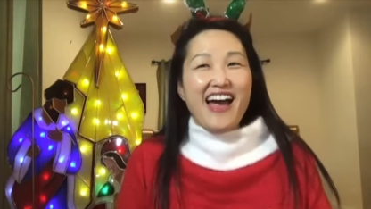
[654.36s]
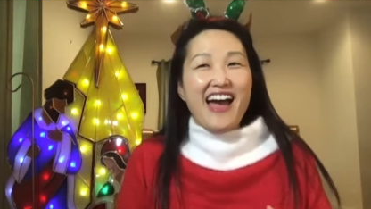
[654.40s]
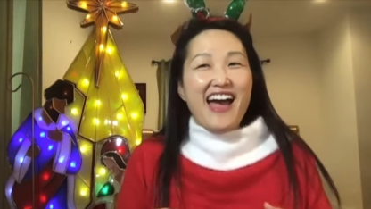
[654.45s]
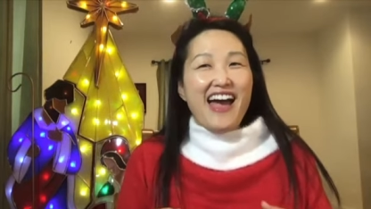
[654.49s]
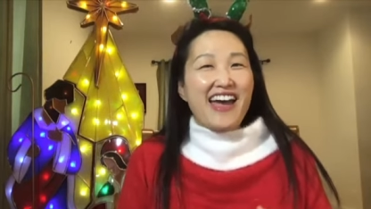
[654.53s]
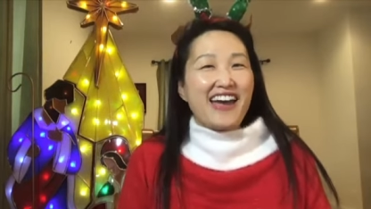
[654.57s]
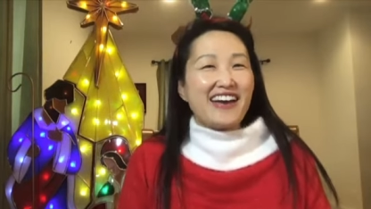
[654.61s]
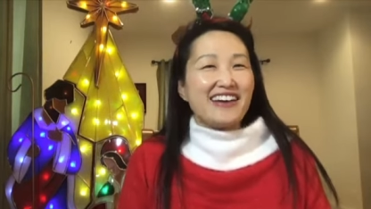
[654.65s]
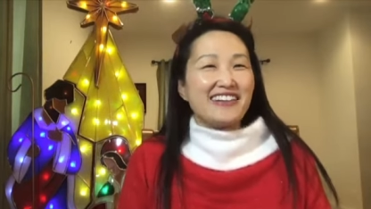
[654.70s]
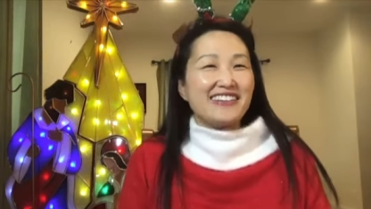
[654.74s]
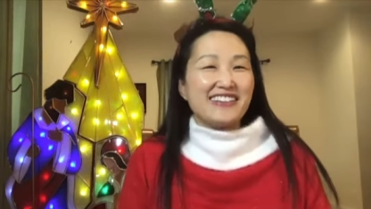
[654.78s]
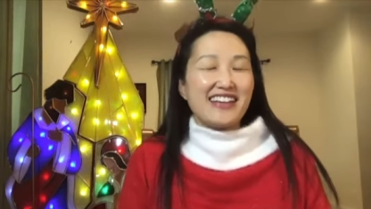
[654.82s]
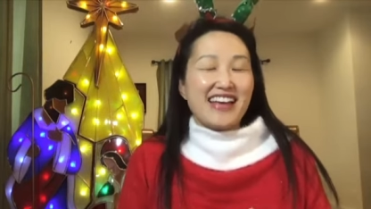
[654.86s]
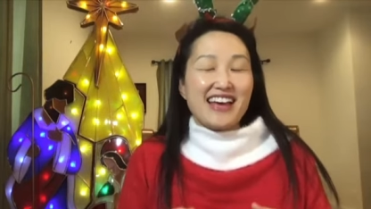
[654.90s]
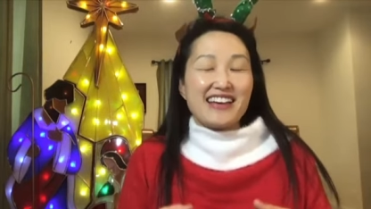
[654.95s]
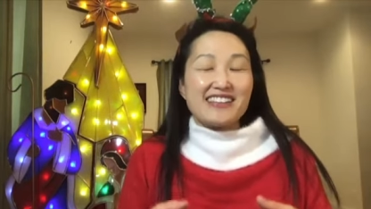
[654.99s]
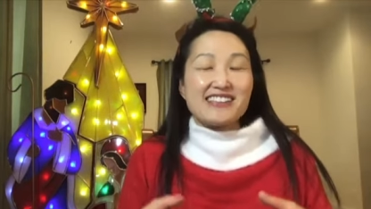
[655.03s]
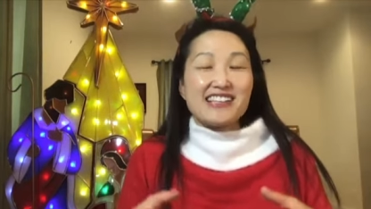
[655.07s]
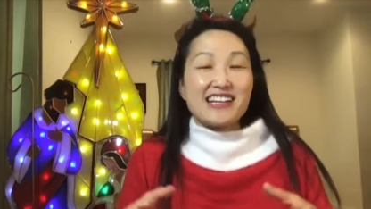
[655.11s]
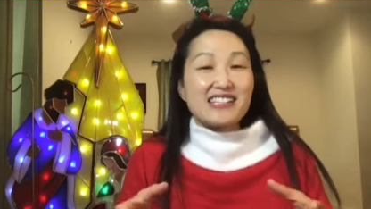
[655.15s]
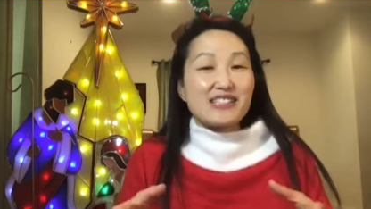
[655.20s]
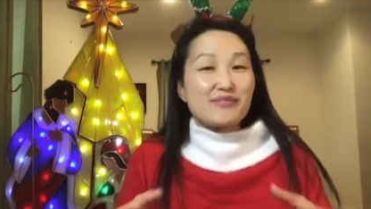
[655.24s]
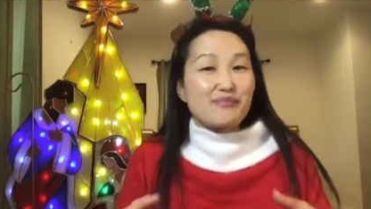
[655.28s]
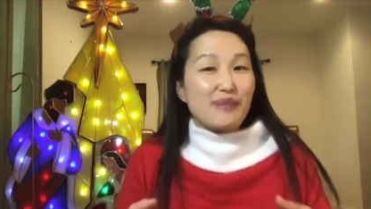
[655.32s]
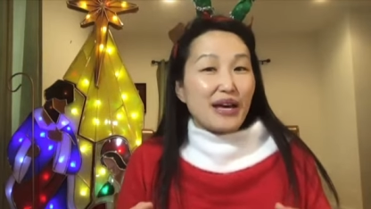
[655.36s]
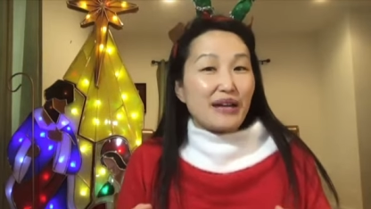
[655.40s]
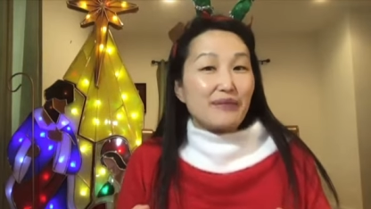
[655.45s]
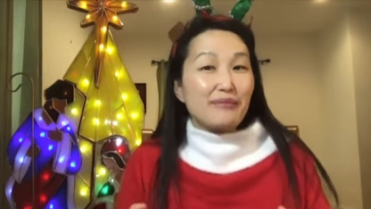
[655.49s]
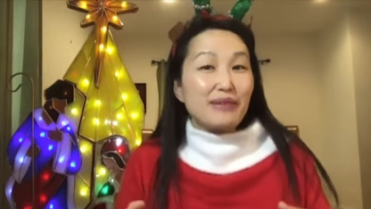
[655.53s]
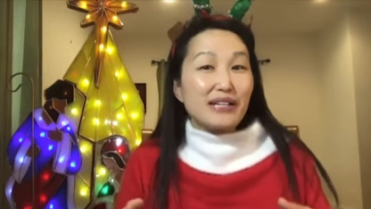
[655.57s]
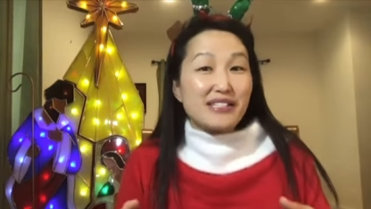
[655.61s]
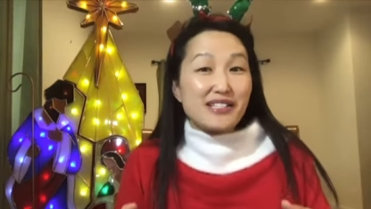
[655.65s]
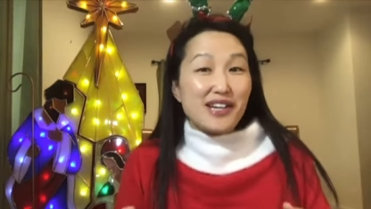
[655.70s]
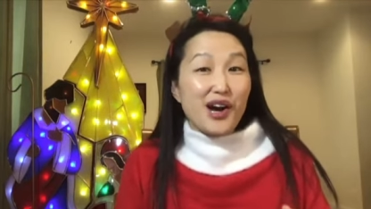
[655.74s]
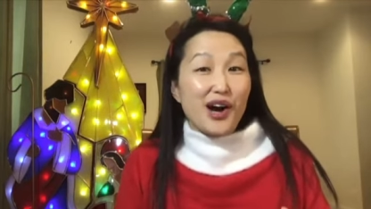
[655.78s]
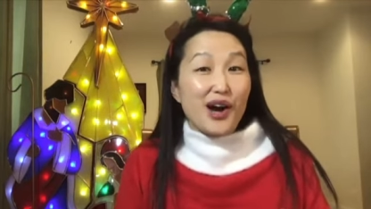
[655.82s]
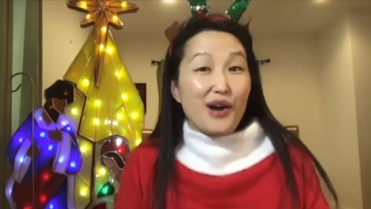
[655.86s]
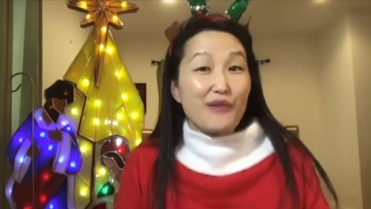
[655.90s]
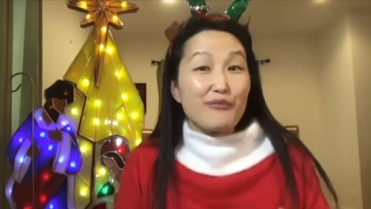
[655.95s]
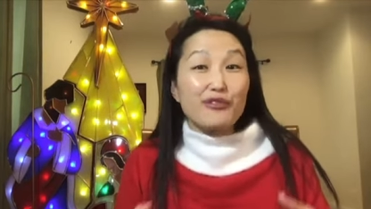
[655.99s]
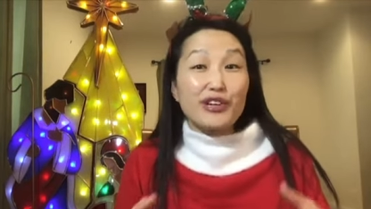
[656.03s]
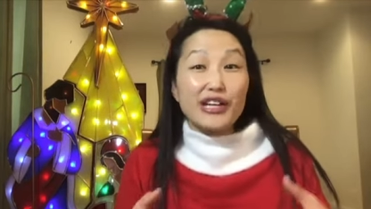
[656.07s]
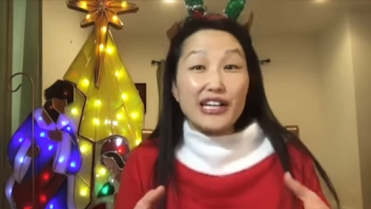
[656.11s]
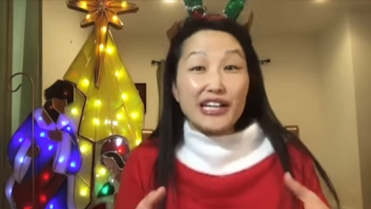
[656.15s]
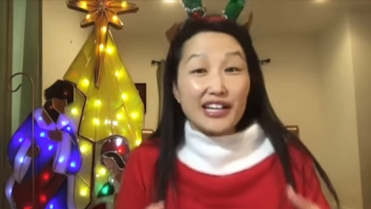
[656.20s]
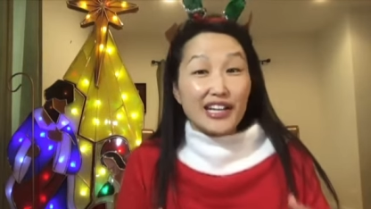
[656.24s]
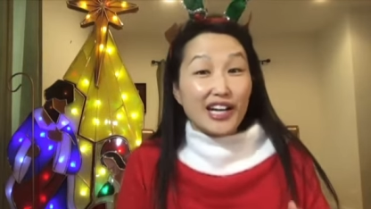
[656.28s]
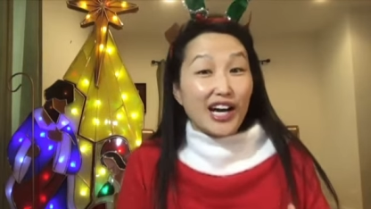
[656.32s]
And as I spend my time
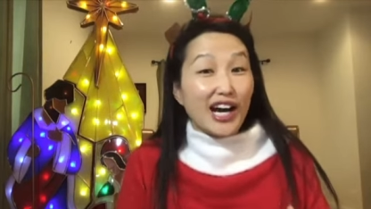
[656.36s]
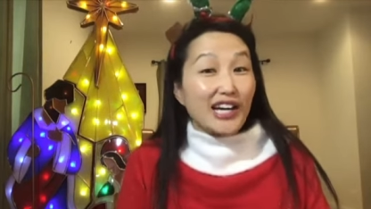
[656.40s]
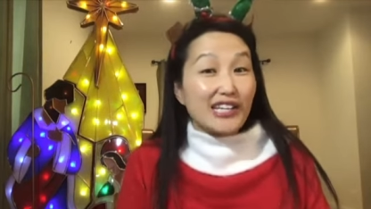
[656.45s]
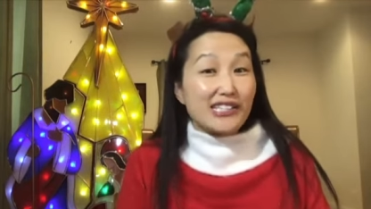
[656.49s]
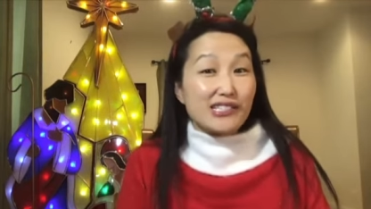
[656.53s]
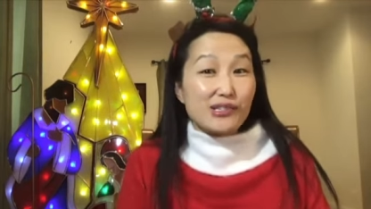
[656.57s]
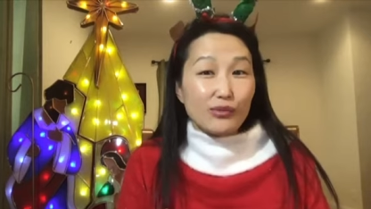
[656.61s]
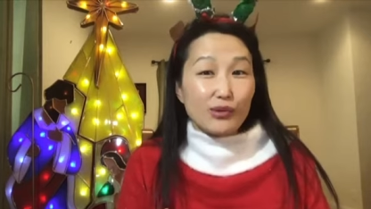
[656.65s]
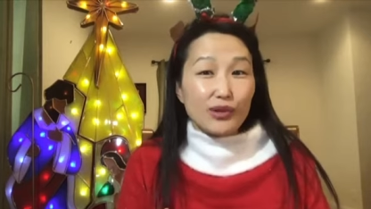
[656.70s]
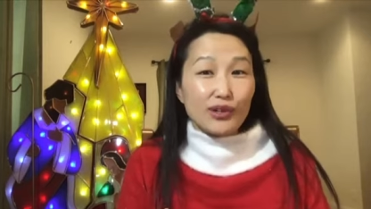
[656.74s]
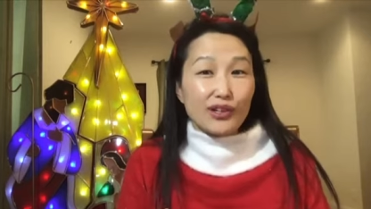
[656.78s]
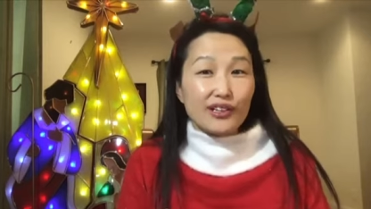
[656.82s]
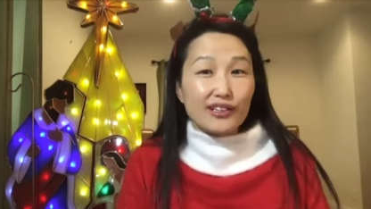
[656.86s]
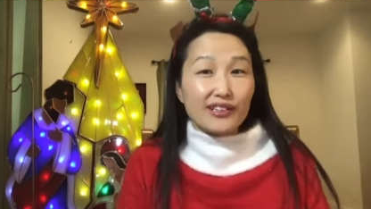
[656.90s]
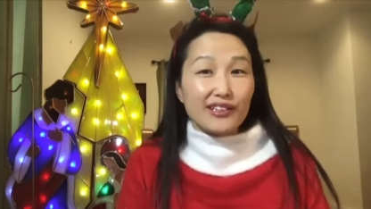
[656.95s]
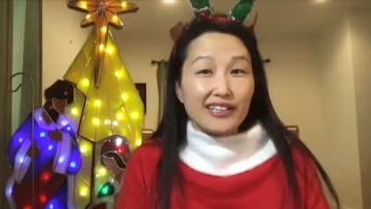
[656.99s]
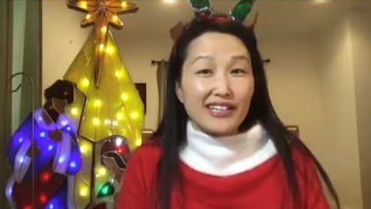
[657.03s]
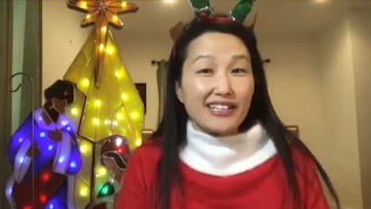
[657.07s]
reading God's Word